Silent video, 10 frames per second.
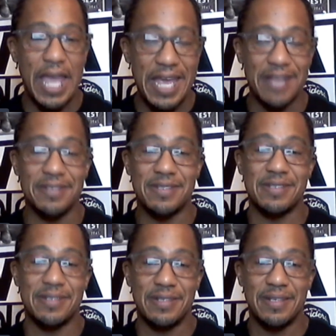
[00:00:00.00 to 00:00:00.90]

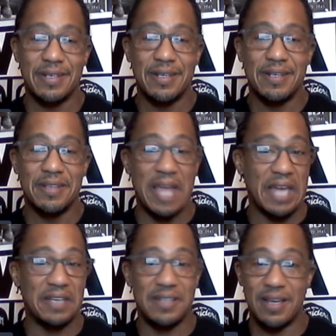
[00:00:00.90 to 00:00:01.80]
hits
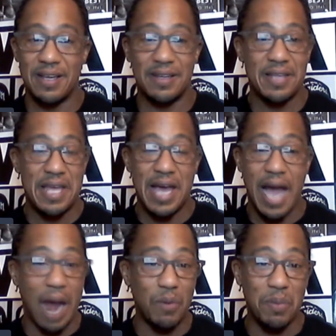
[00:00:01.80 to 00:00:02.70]
that
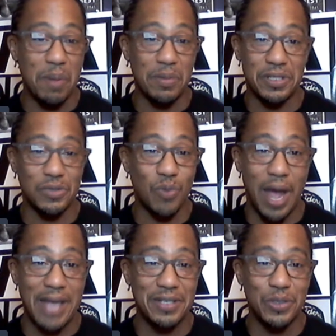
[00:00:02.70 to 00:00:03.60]
I remember just
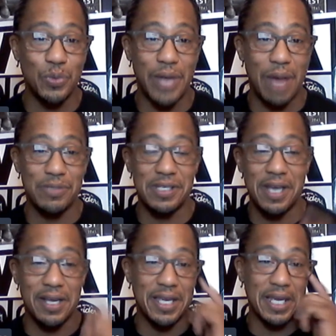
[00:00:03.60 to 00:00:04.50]
riding to when I was a
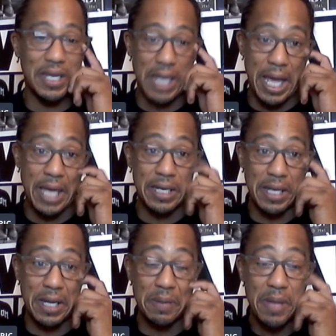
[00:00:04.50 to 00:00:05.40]
young kid
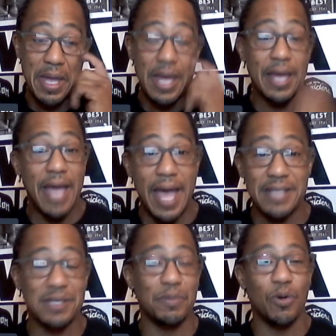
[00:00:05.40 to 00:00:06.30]
and
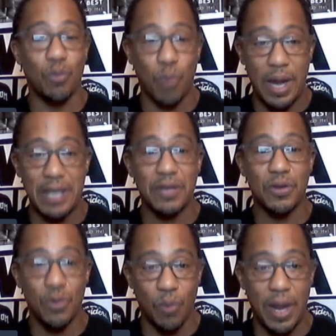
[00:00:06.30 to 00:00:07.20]
had some great,
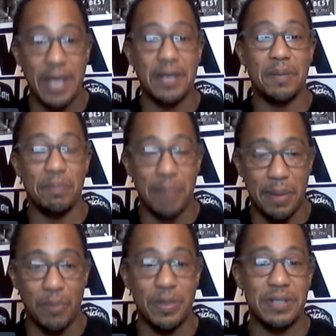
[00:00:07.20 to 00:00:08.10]
great
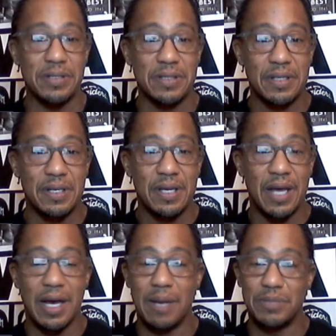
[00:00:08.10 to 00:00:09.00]
memories.
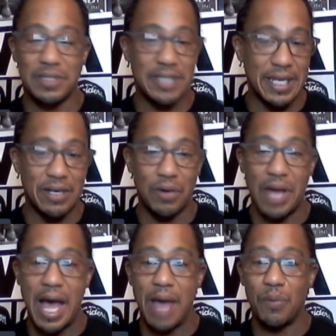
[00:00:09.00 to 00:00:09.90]
Just getting on
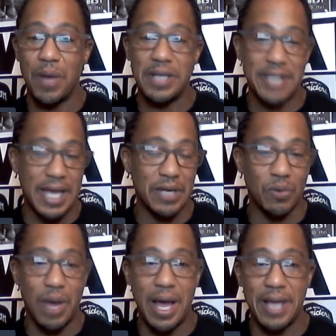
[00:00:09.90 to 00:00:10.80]
the highway, taking
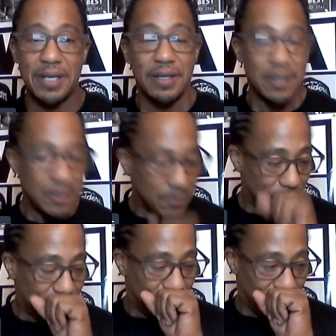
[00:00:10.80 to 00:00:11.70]
a ride.
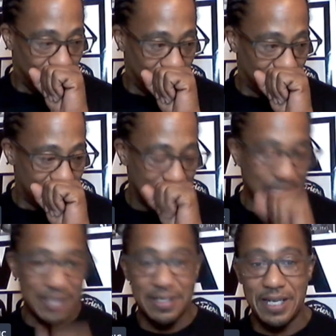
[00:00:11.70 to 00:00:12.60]

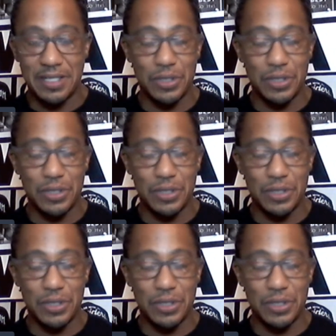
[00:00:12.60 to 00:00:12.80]
listening